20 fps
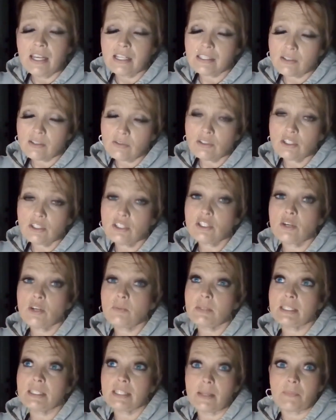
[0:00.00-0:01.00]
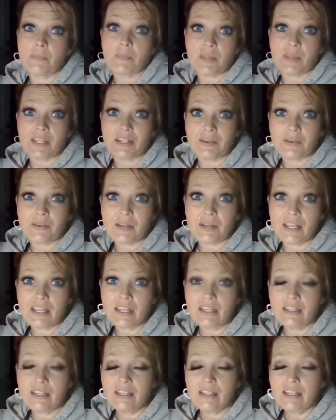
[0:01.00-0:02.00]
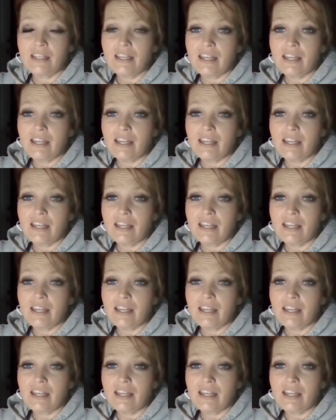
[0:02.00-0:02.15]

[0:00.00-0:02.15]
As long as you show me something, okay?